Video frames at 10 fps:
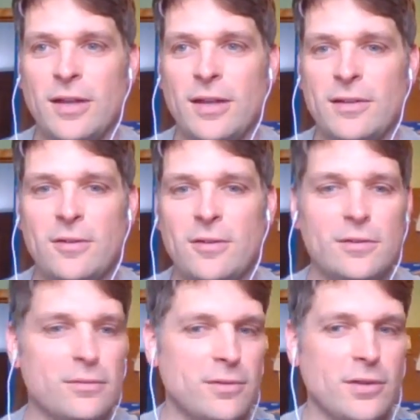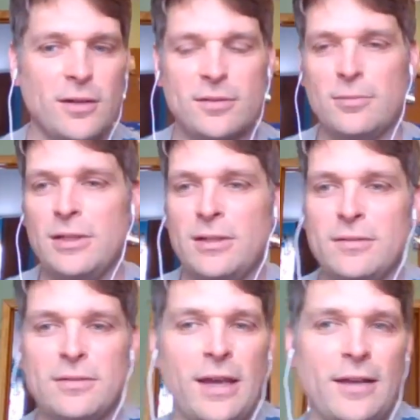You can talk to me
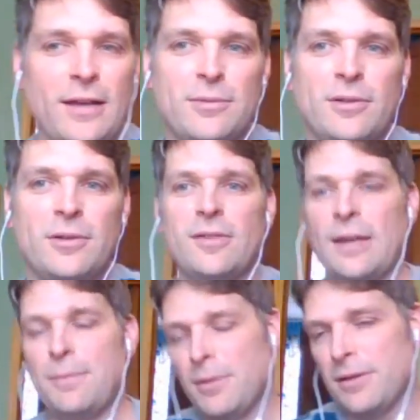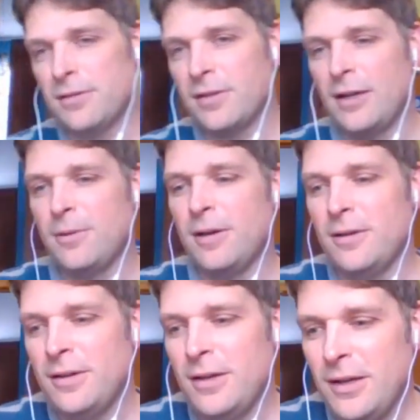and ask me or type them on the sidebar.
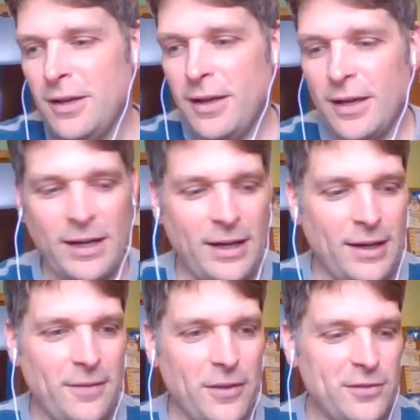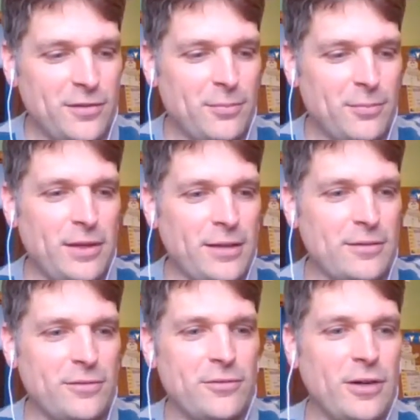This has been nuts
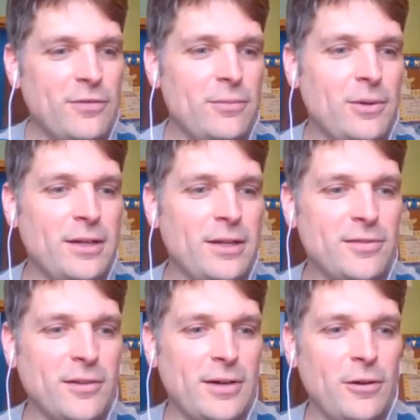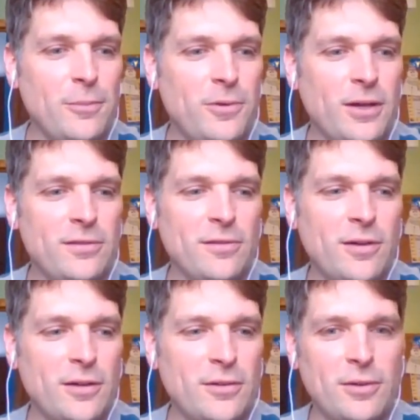for everybody, so I hope you guys are all
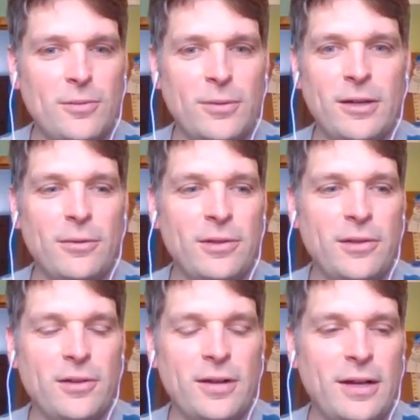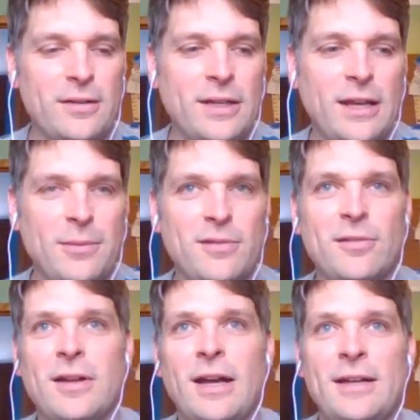doing well, whether you're on campus or
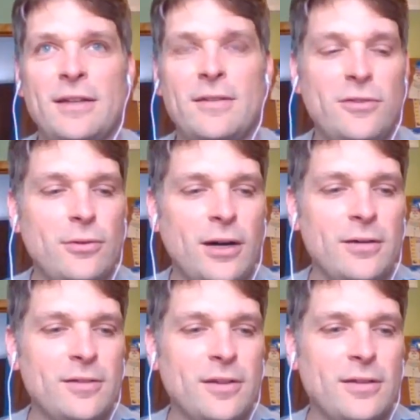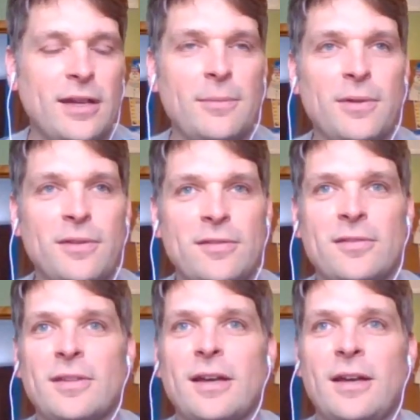not. If you aren't on campus,
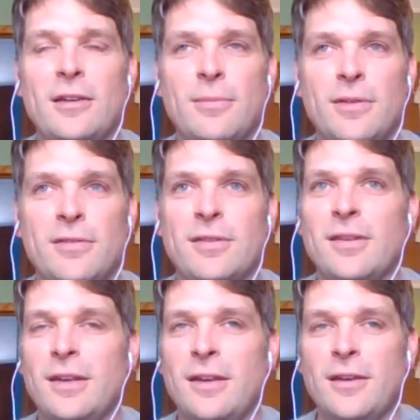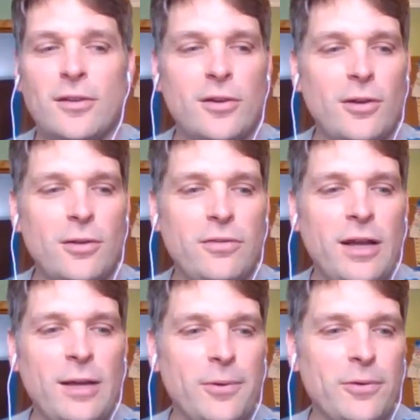you missed good old
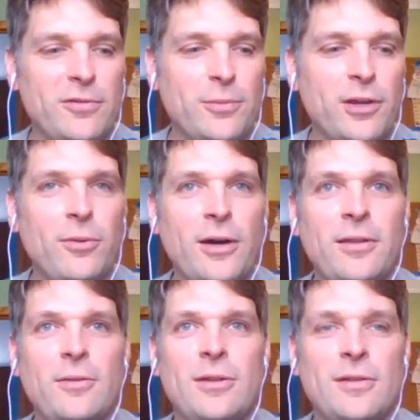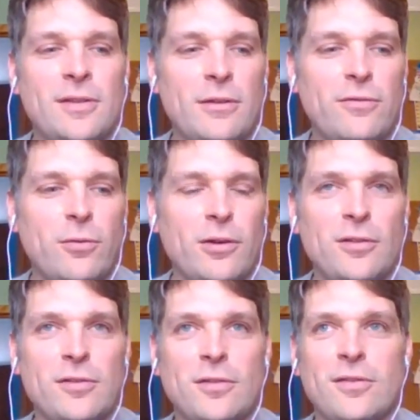Valpo spring weather. We just got 4
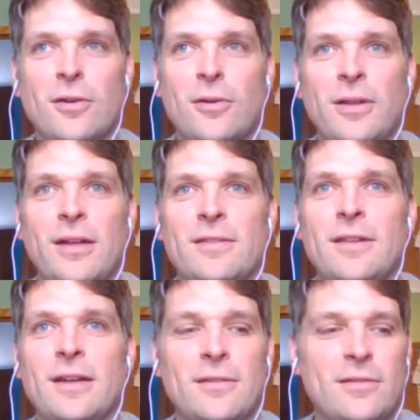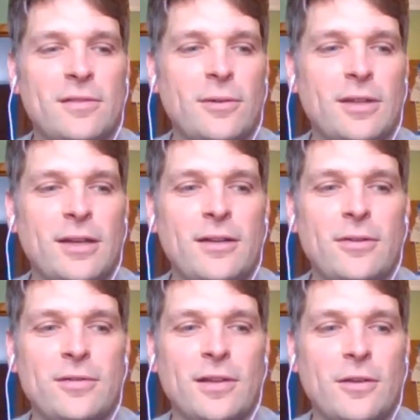inches of snow last night, so it kind of looks
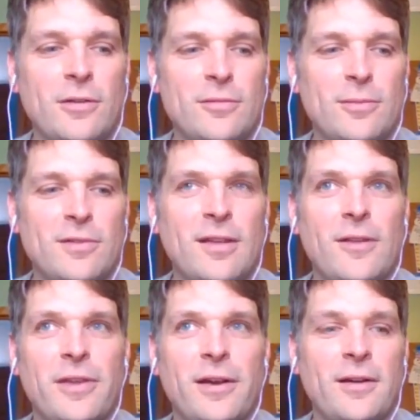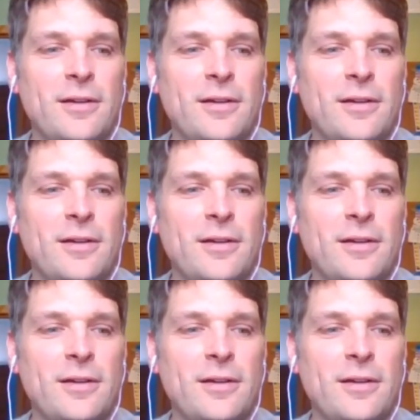like Christmas out there.